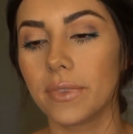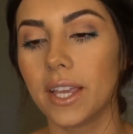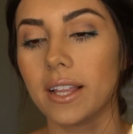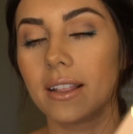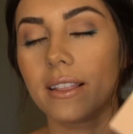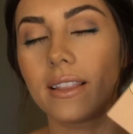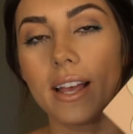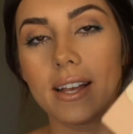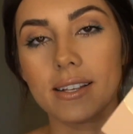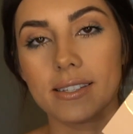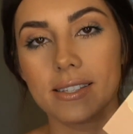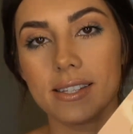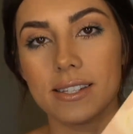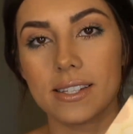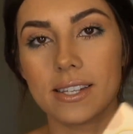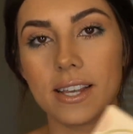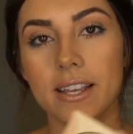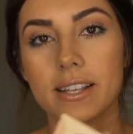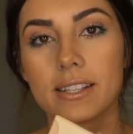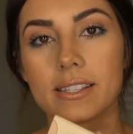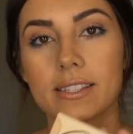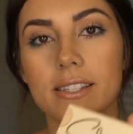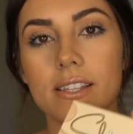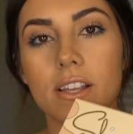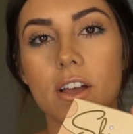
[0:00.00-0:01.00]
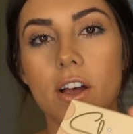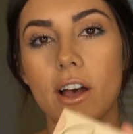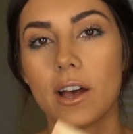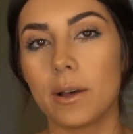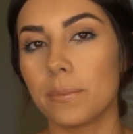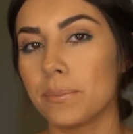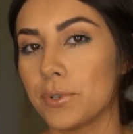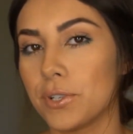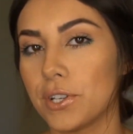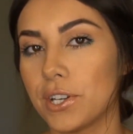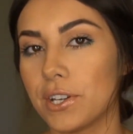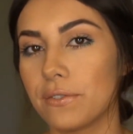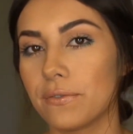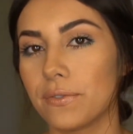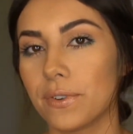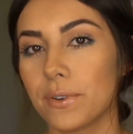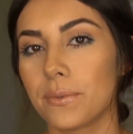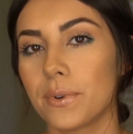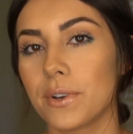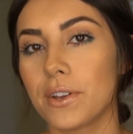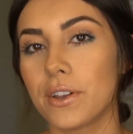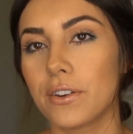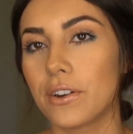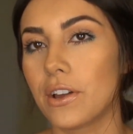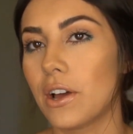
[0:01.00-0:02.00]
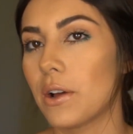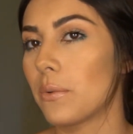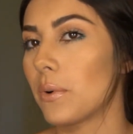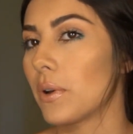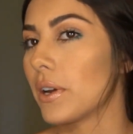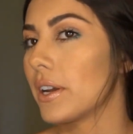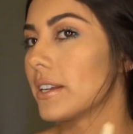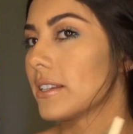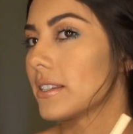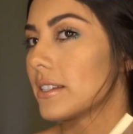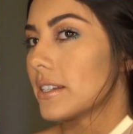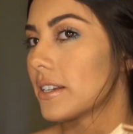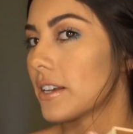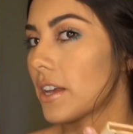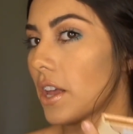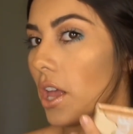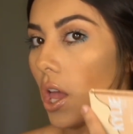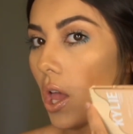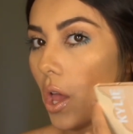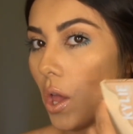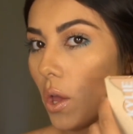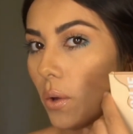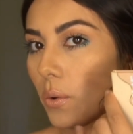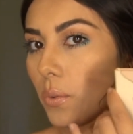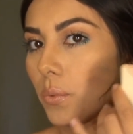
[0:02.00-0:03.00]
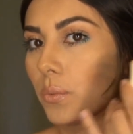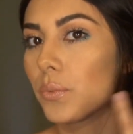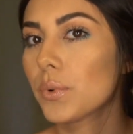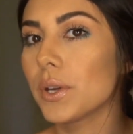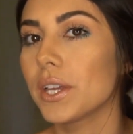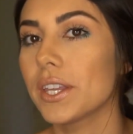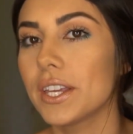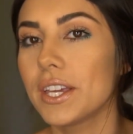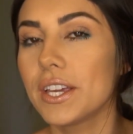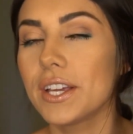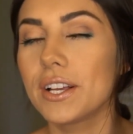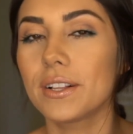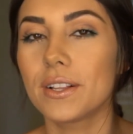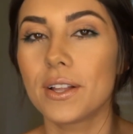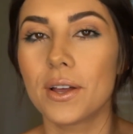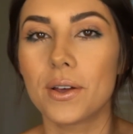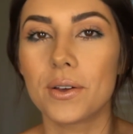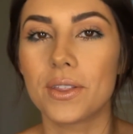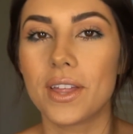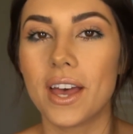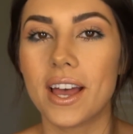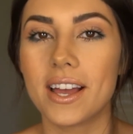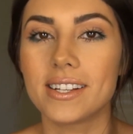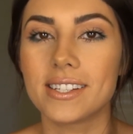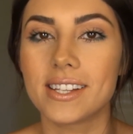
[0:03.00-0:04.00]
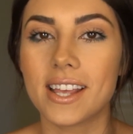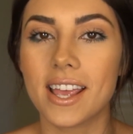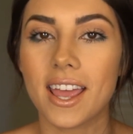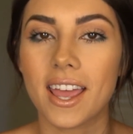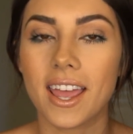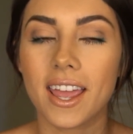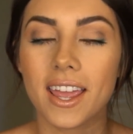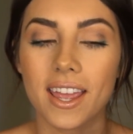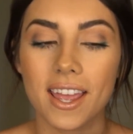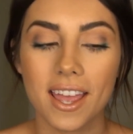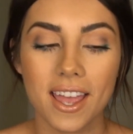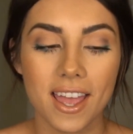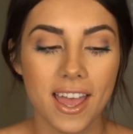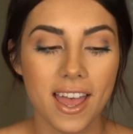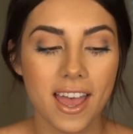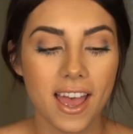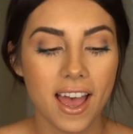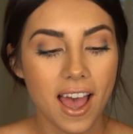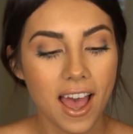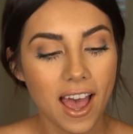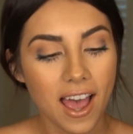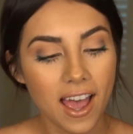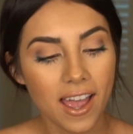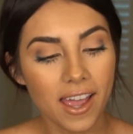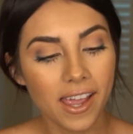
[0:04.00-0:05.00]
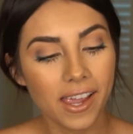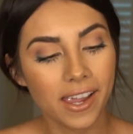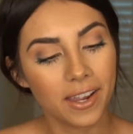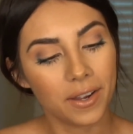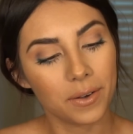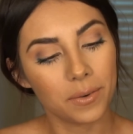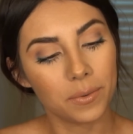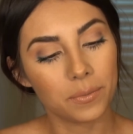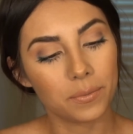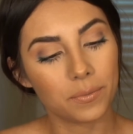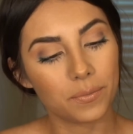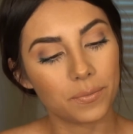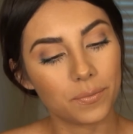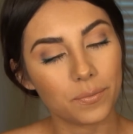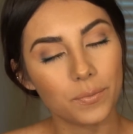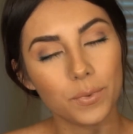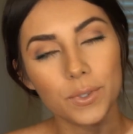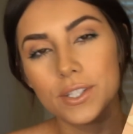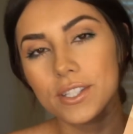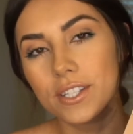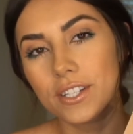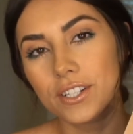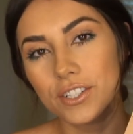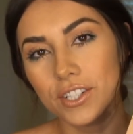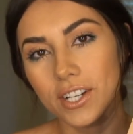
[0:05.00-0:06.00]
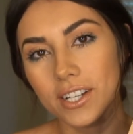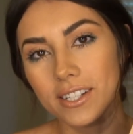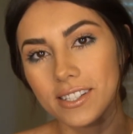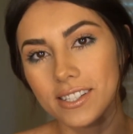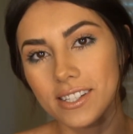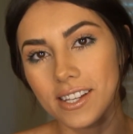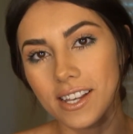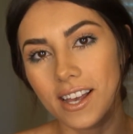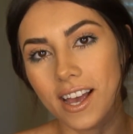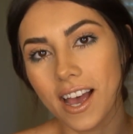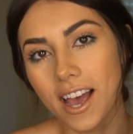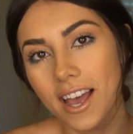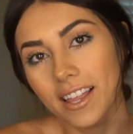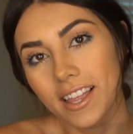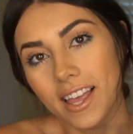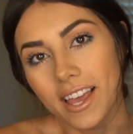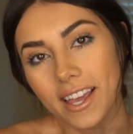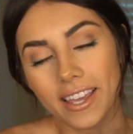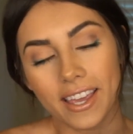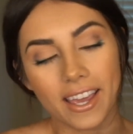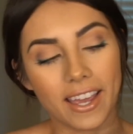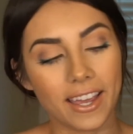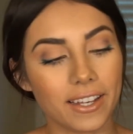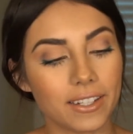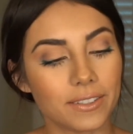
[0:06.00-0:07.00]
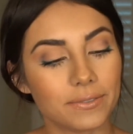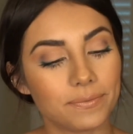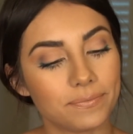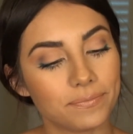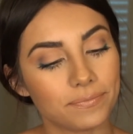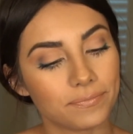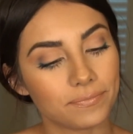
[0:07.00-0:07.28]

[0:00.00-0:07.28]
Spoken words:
less intense option for when you're not wanting to really glow that day. I would suggest it. I like it.